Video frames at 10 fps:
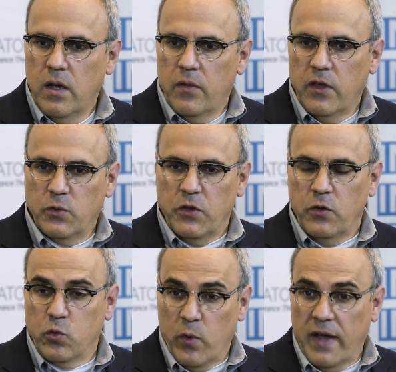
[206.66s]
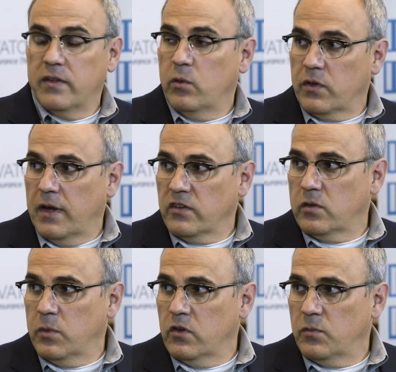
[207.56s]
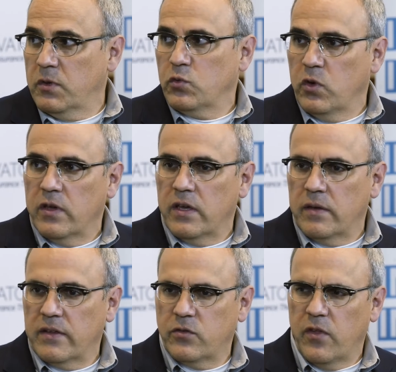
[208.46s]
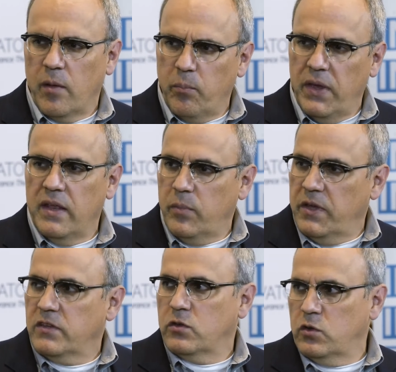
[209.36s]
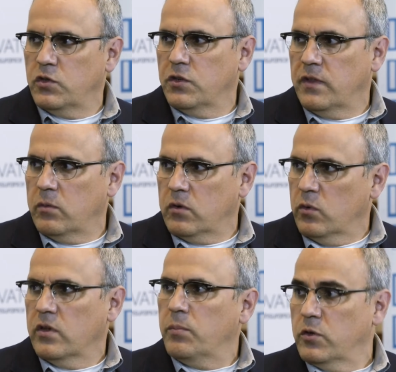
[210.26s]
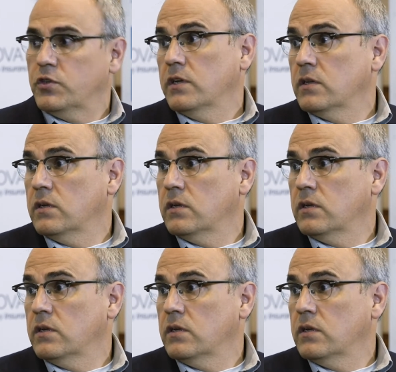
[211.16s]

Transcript: things we can do directly with customers, but it's sort of that B2B solution that we're really pushing.